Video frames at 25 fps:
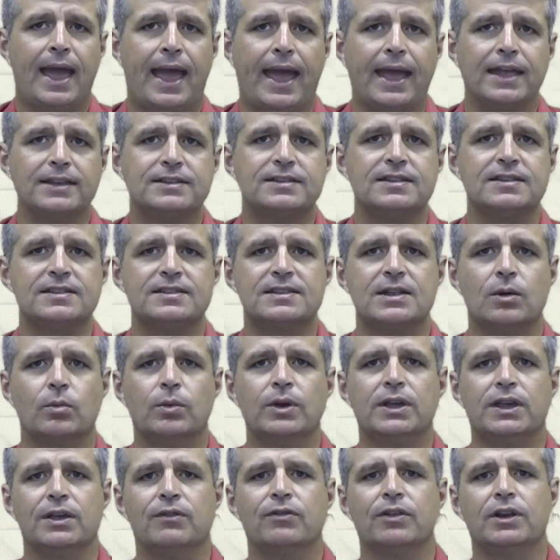answers that
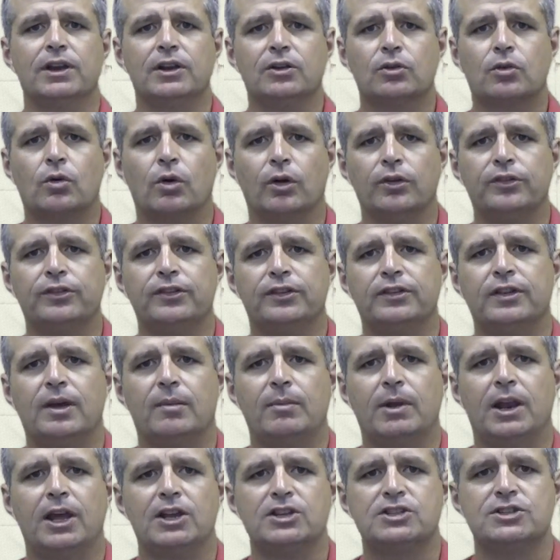were given in
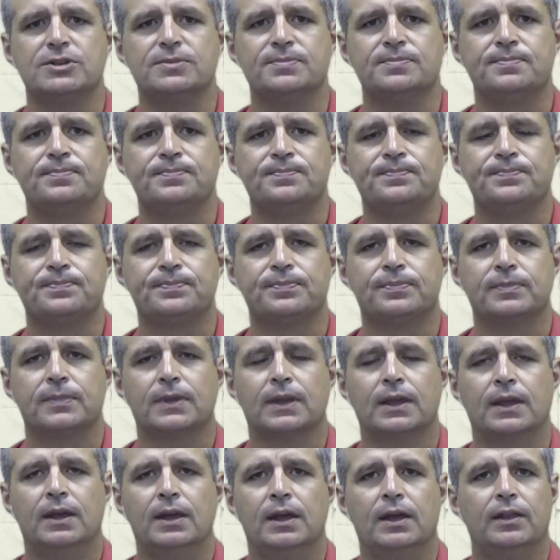cross-examination.
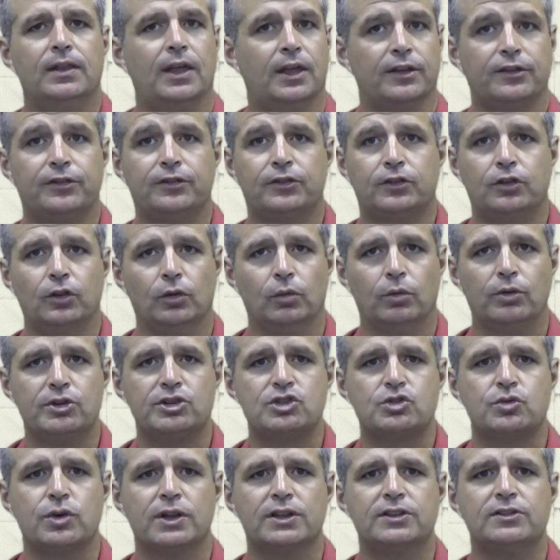They're still
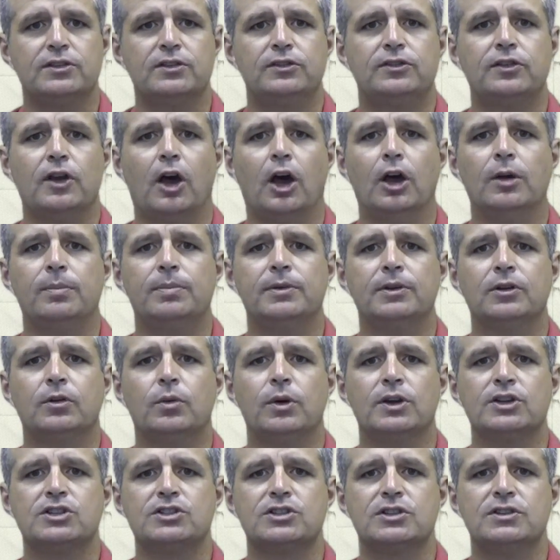restricted to open
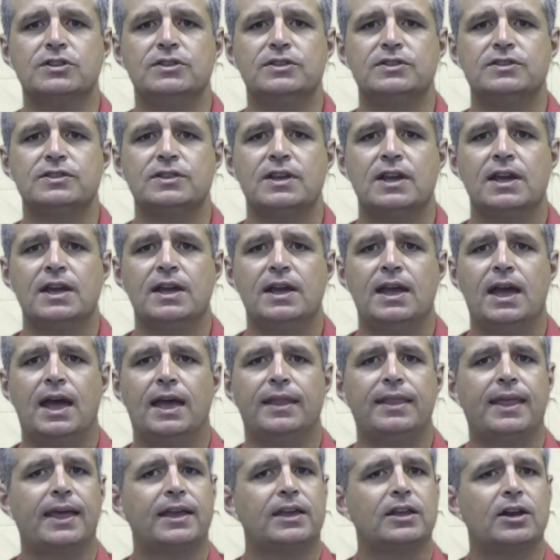questions
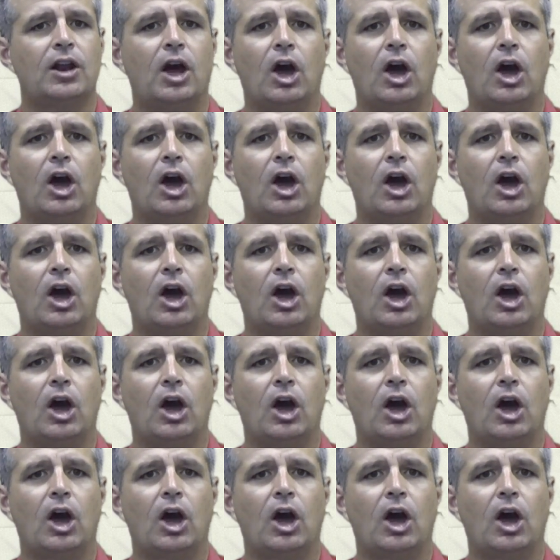and they can